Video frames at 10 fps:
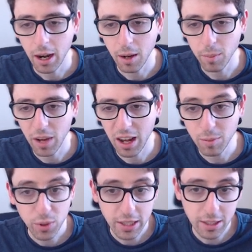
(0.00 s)

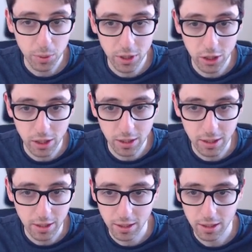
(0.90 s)
I've played these
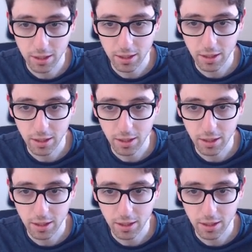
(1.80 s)
positions